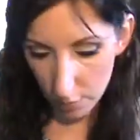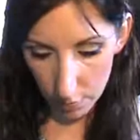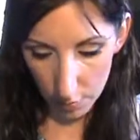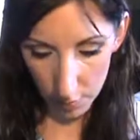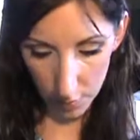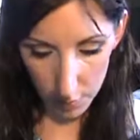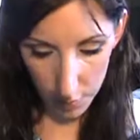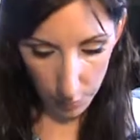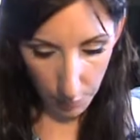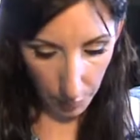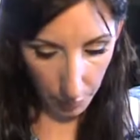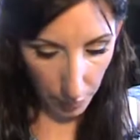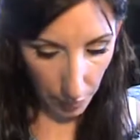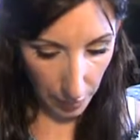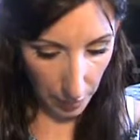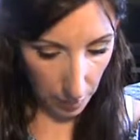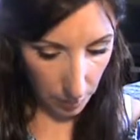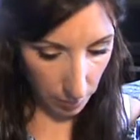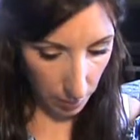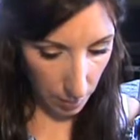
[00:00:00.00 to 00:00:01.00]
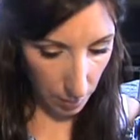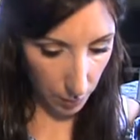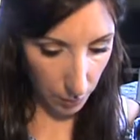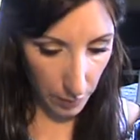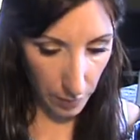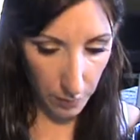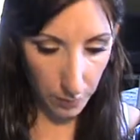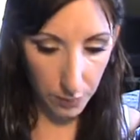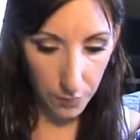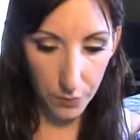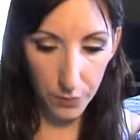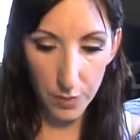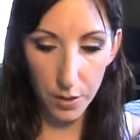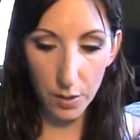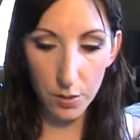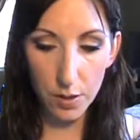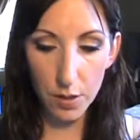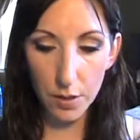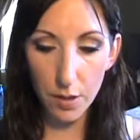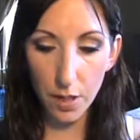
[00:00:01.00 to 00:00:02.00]
That's my plan. Anyway.
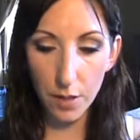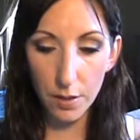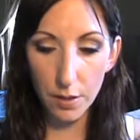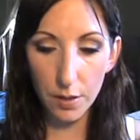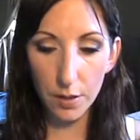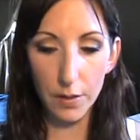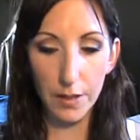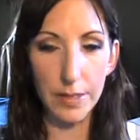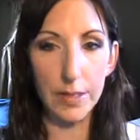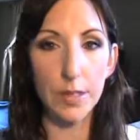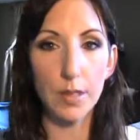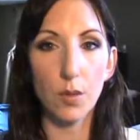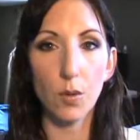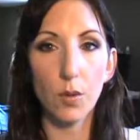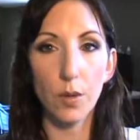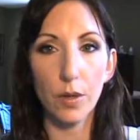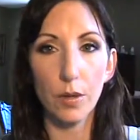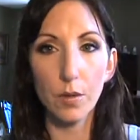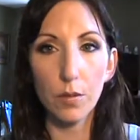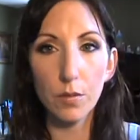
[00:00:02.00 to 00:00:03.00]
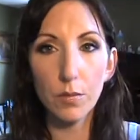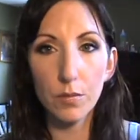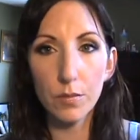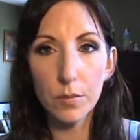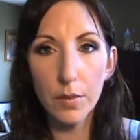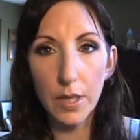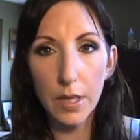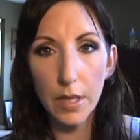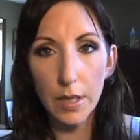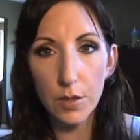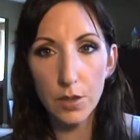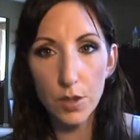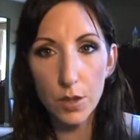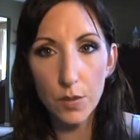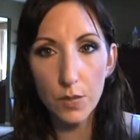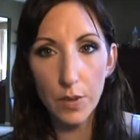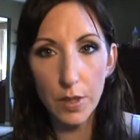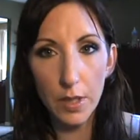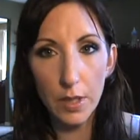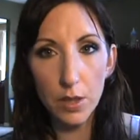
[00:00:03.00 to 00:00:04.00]
Here's another cleansing oil that I
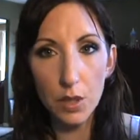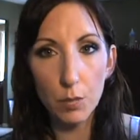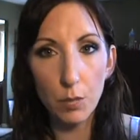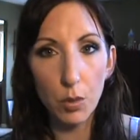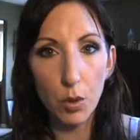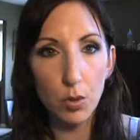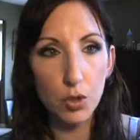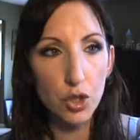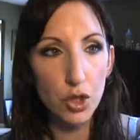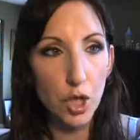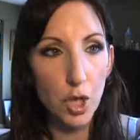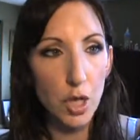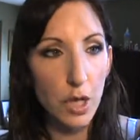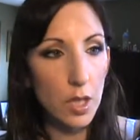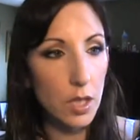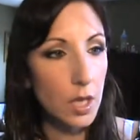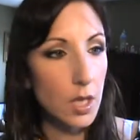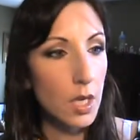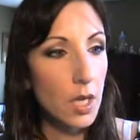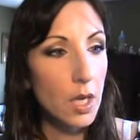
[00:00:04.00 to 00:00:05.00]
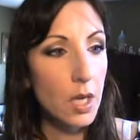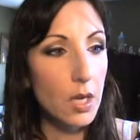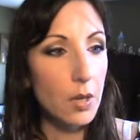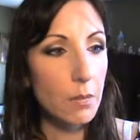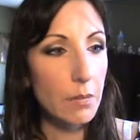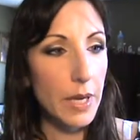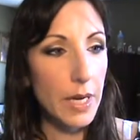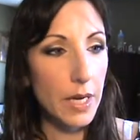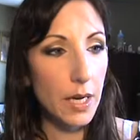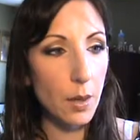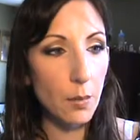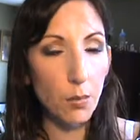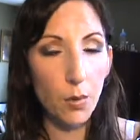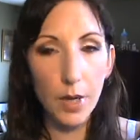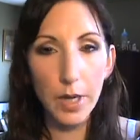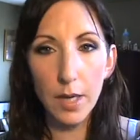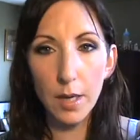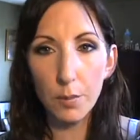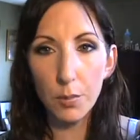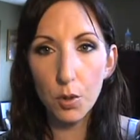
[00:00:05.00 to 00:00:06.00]
just finished, Boscia Makeup
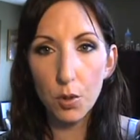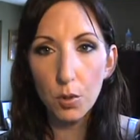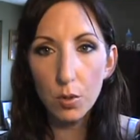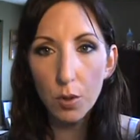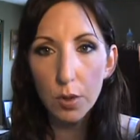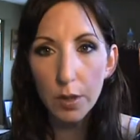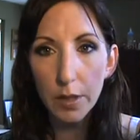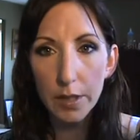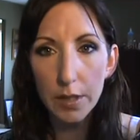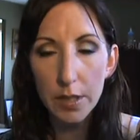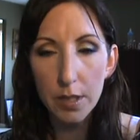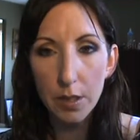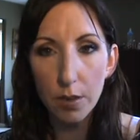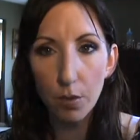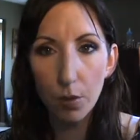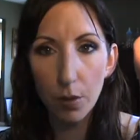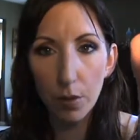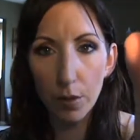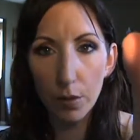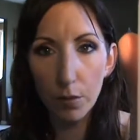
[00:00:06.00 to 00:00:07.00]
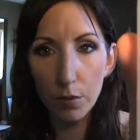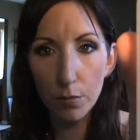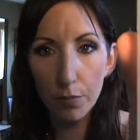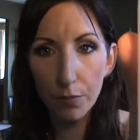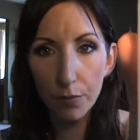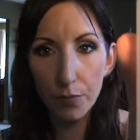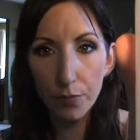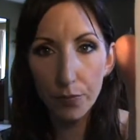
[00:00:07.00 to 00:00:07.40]
Breakup Cool Cleansing Oil.